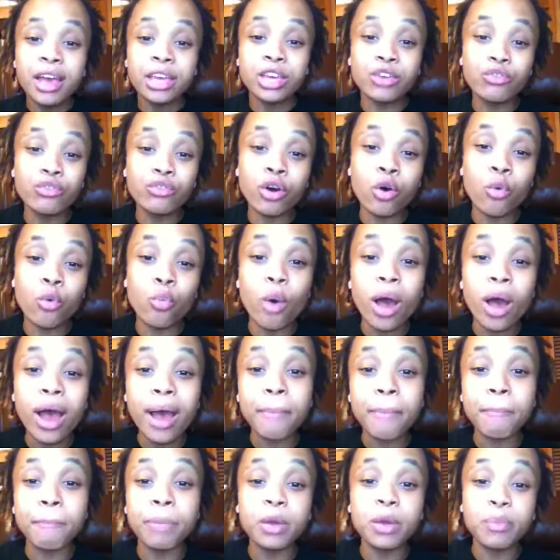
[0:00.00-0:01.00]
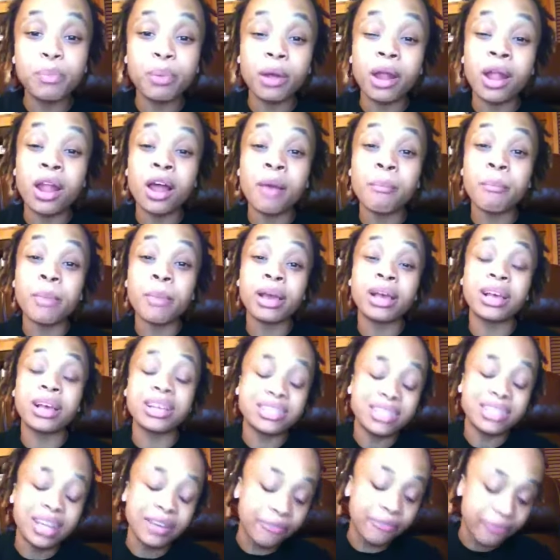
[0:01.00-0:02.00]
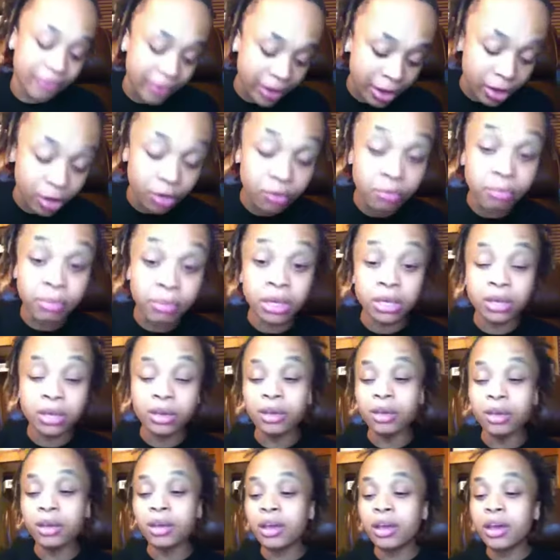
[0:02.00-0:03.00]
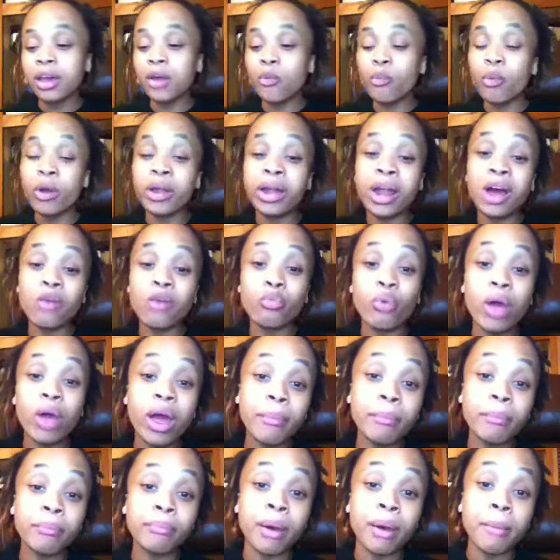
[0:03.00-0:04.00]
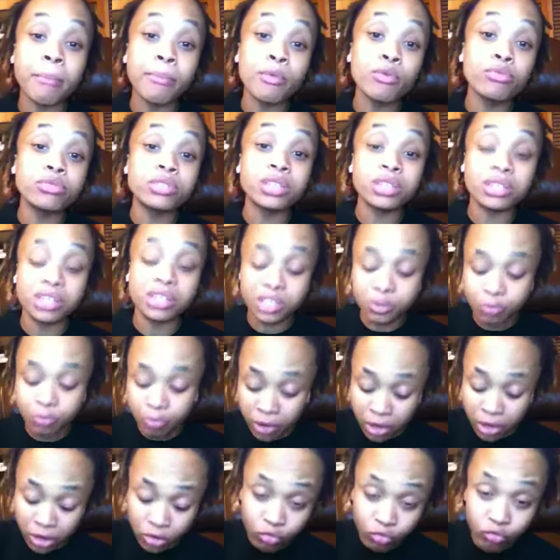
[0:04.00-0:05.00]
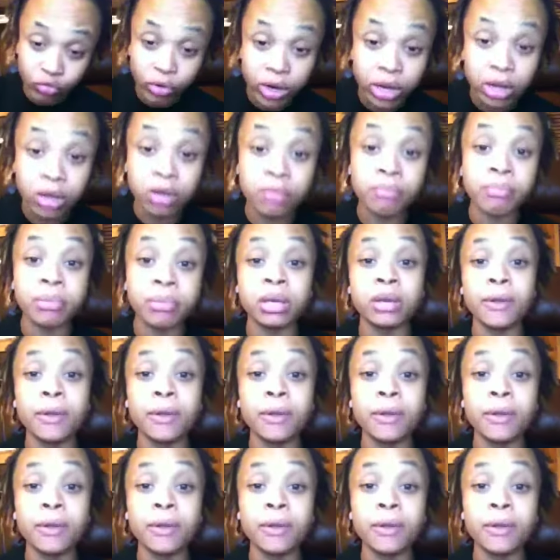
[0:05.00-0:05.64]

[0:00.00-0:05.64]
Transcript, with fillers: You know why people love me, cause they feel me. And when I rap, my music just be the real me.